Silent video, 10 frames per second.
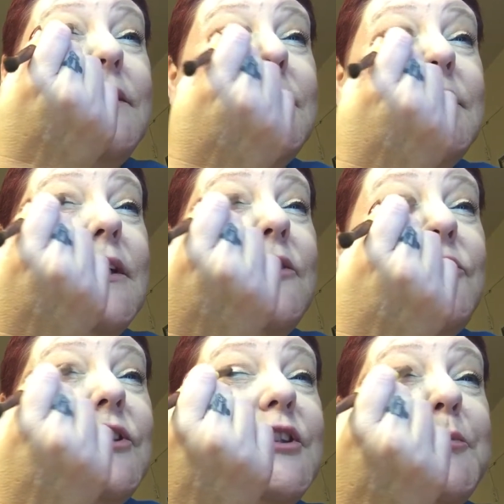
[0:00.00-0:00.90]
So
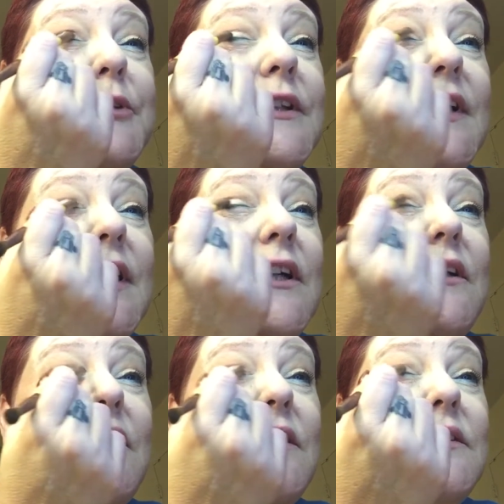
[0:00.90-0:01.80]
just put that
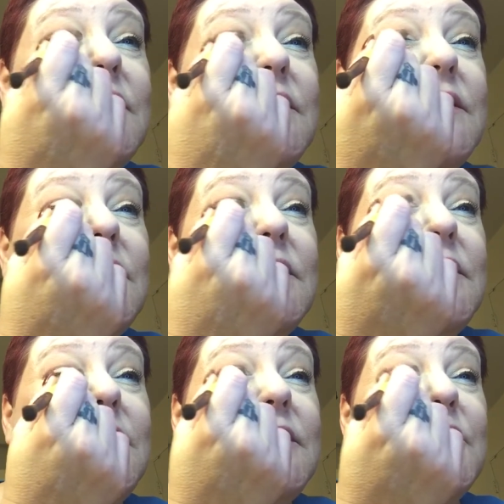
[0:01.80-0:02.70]
on till
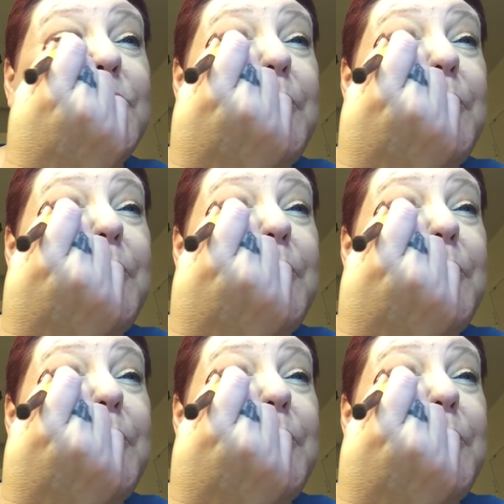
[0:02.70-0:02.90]
it is